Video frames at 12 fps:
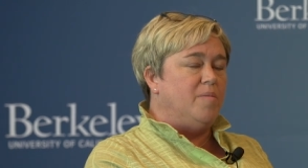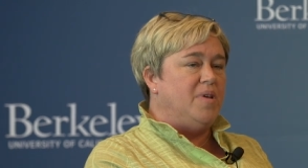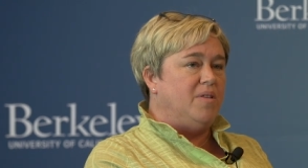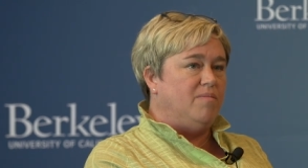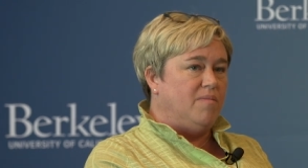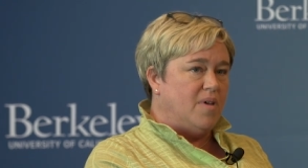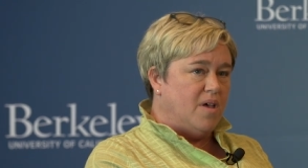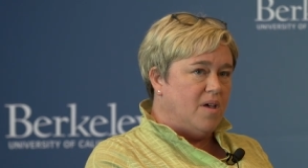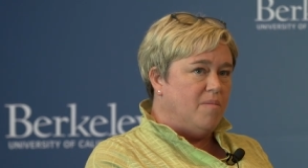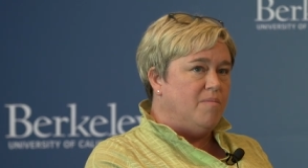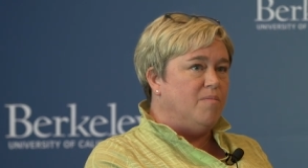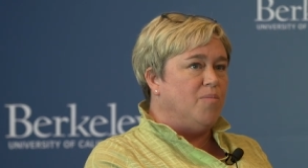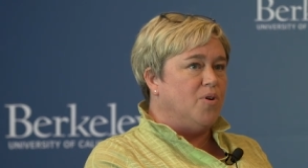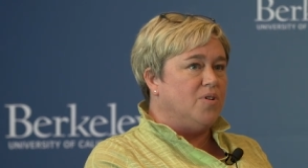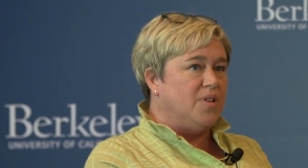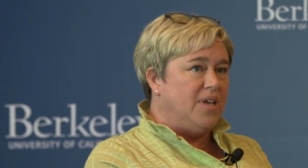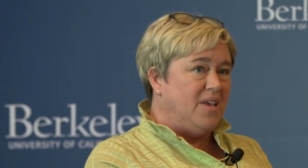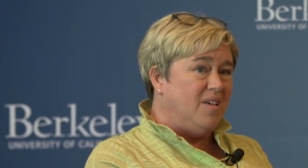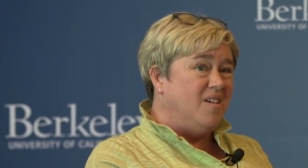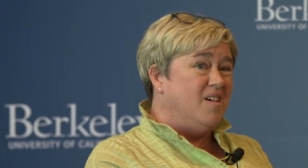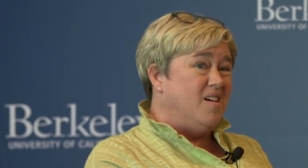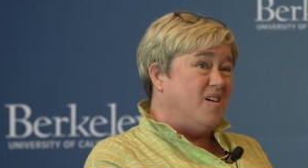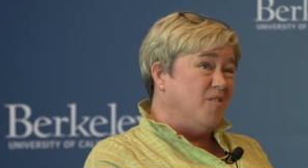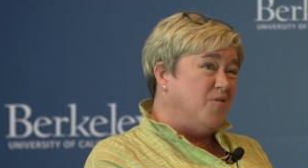I mean um, Berkeley,
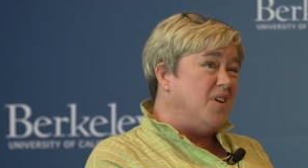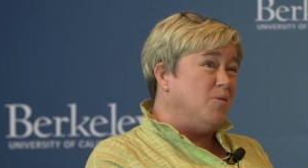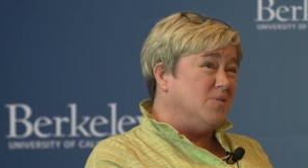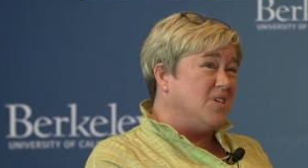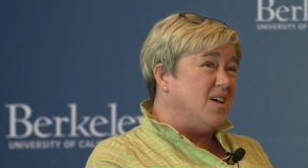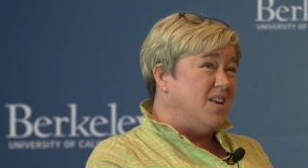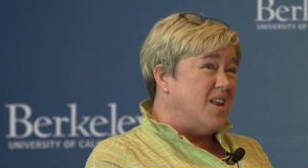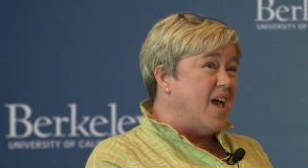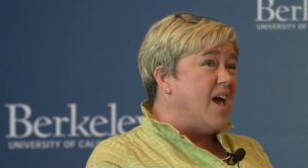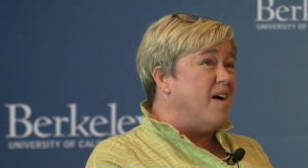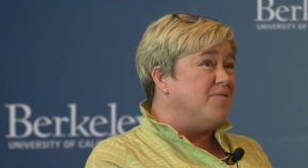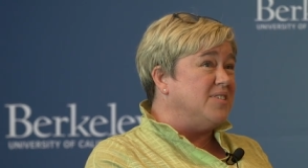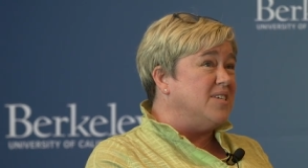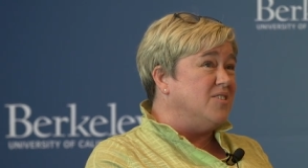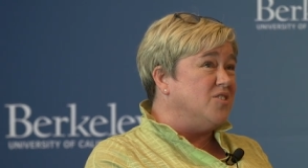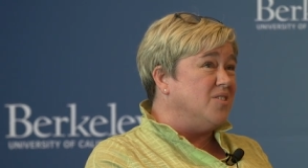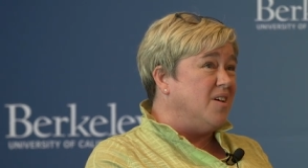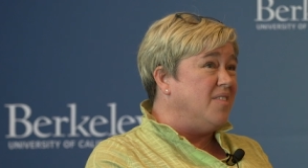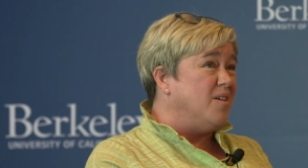our funding was cut in half essentially.